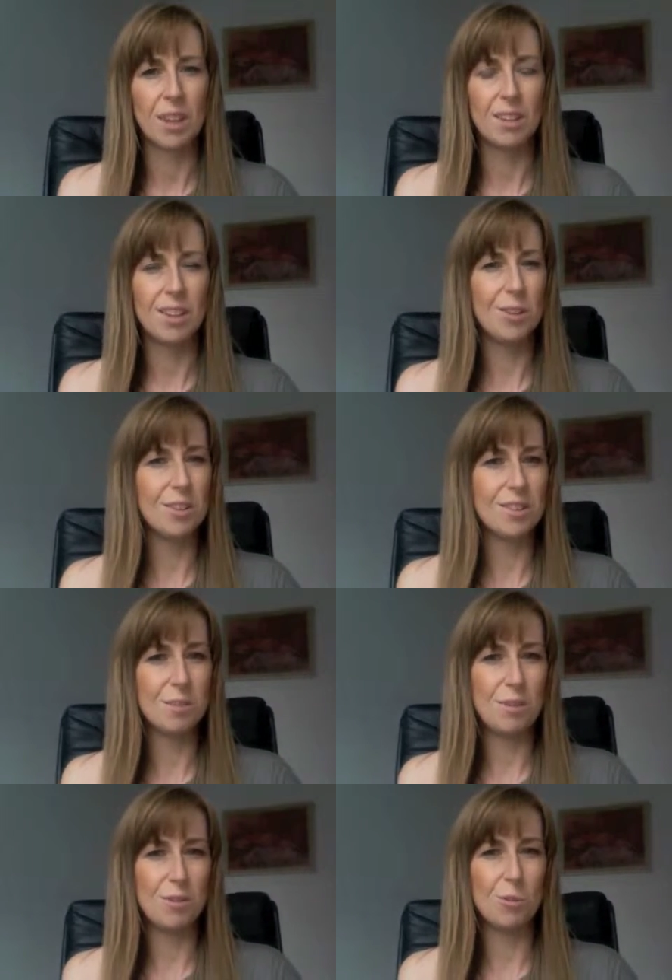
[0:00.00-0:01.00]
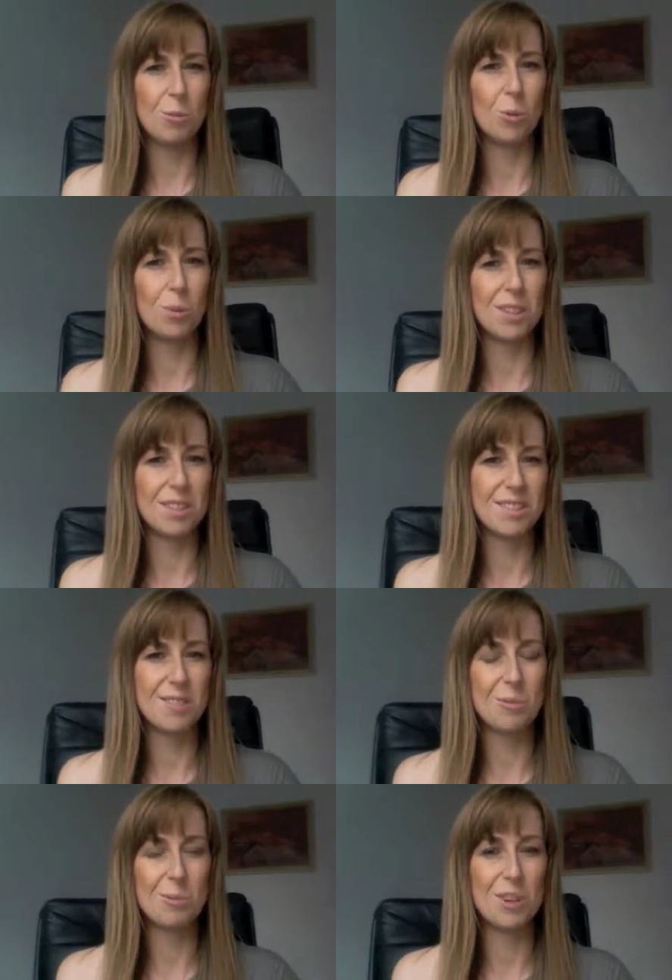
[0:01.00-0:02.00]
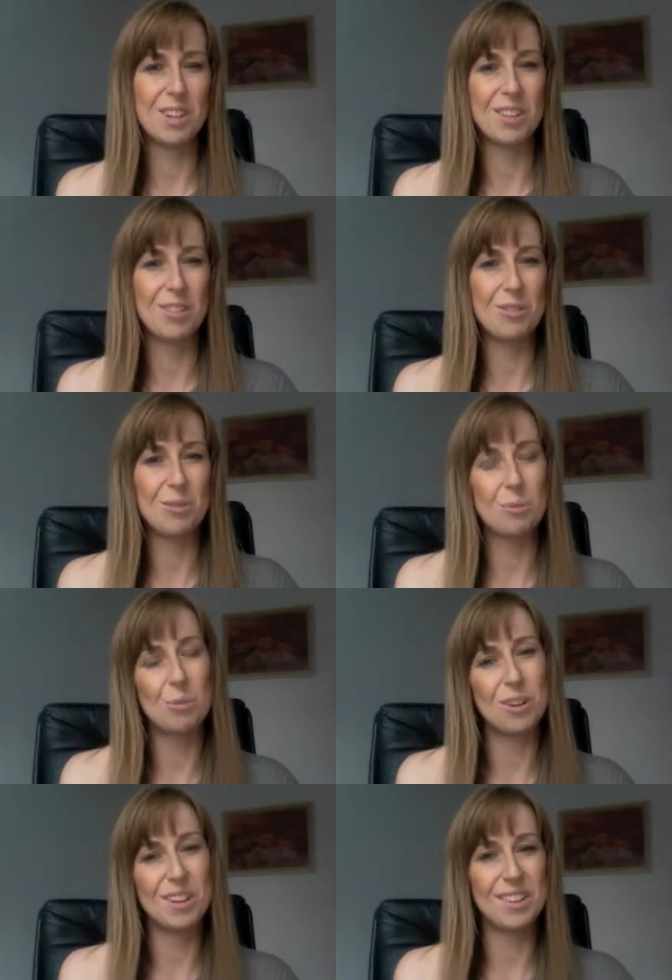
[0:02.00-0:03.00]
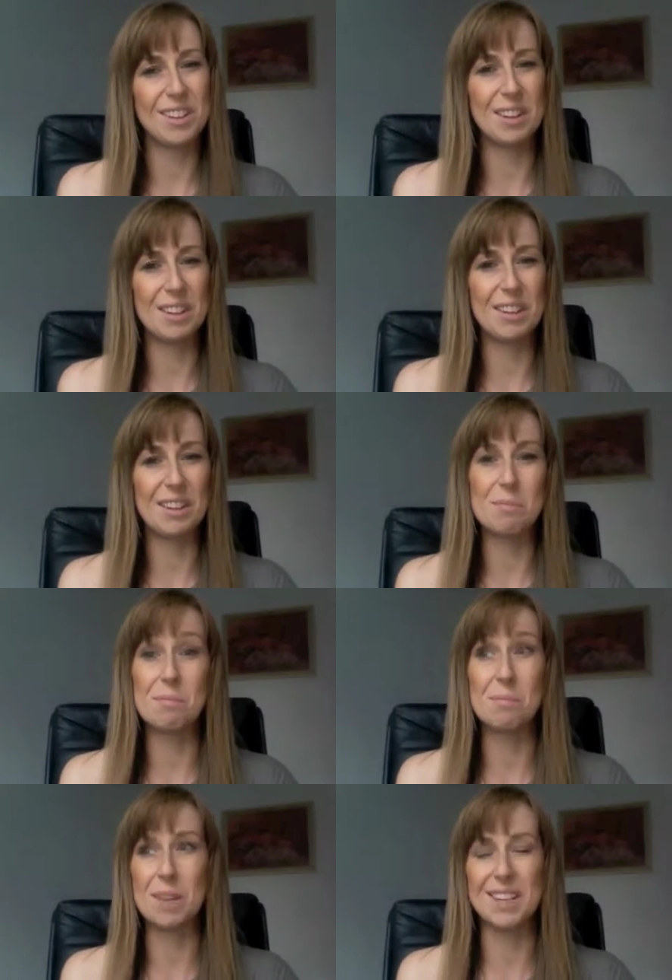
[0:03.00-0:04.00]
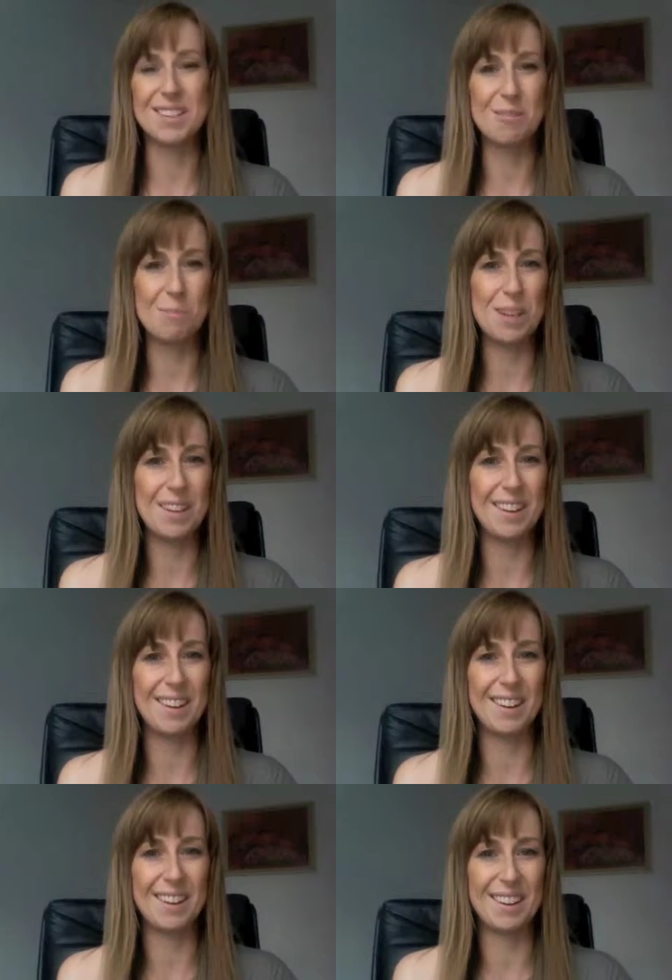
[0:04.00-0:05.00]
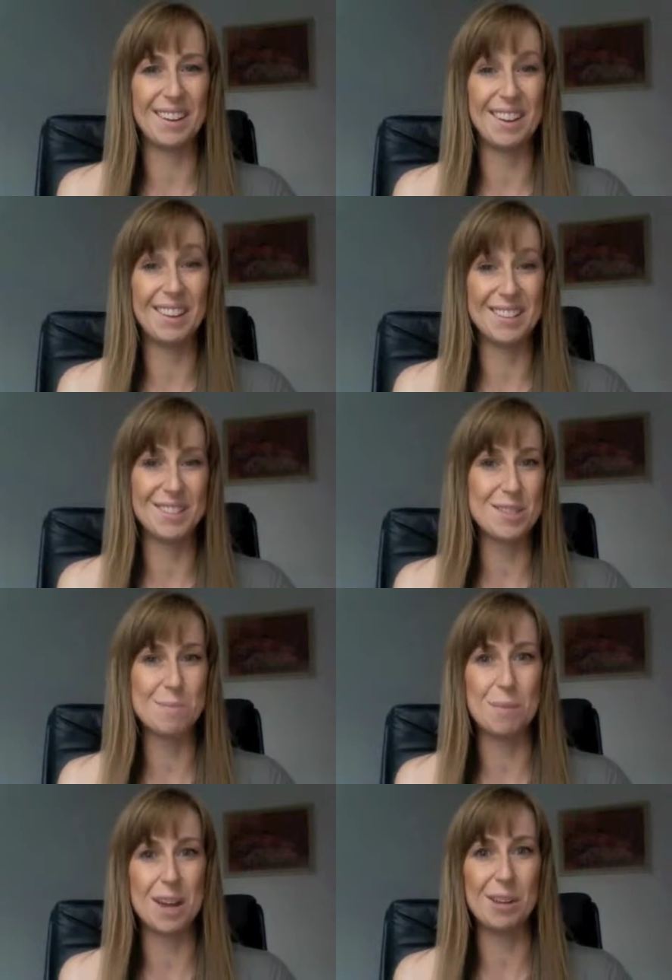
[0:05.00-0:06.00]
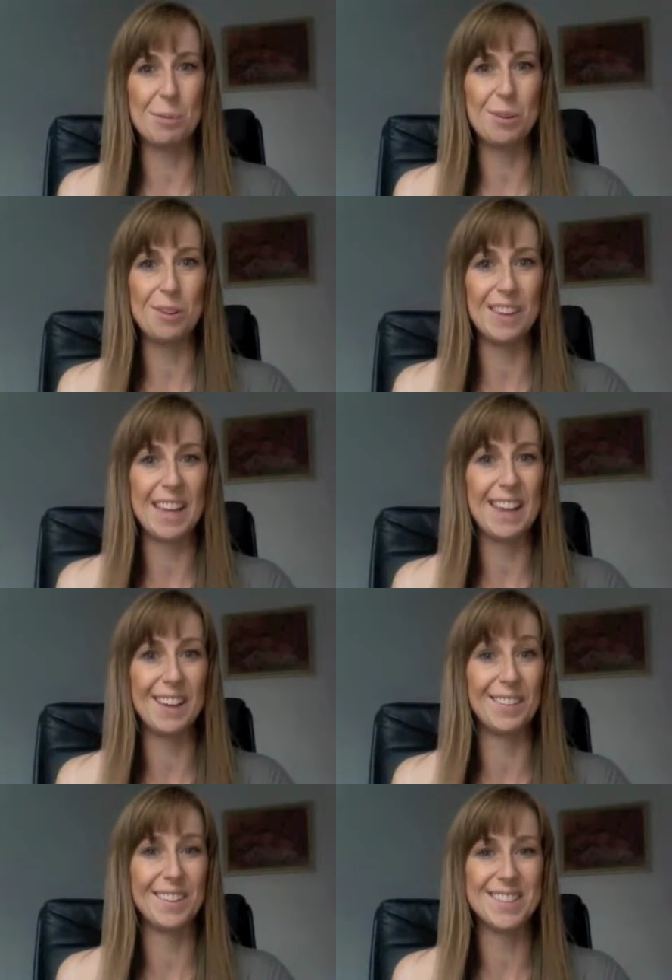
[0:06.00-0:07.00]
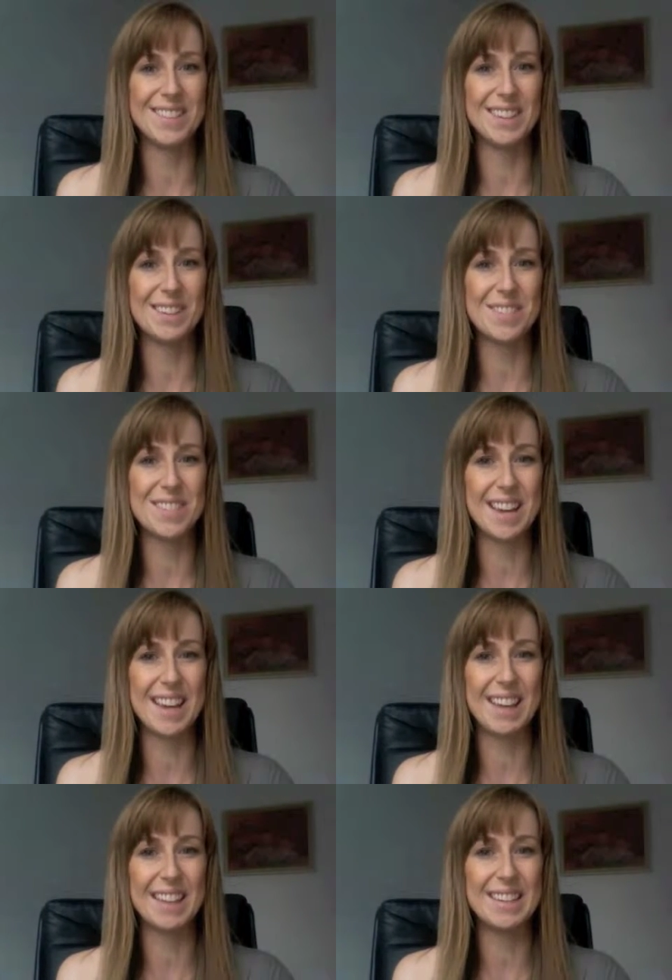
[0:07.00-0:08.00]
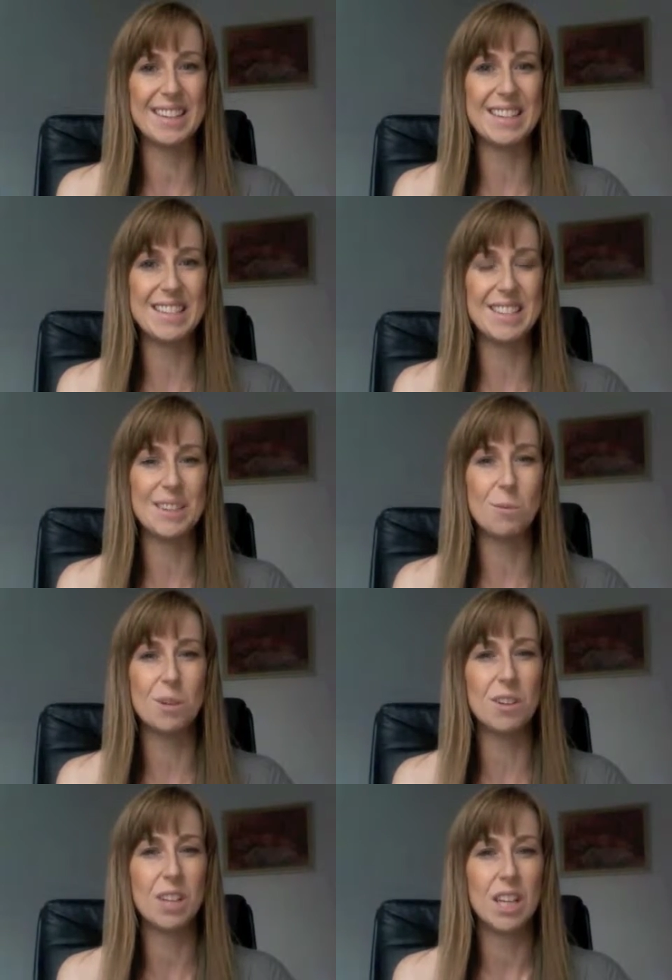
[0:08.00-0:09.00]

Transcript: He looked at me for a moment with what I think might have been a little smile playing on his lips, and he said, "Well,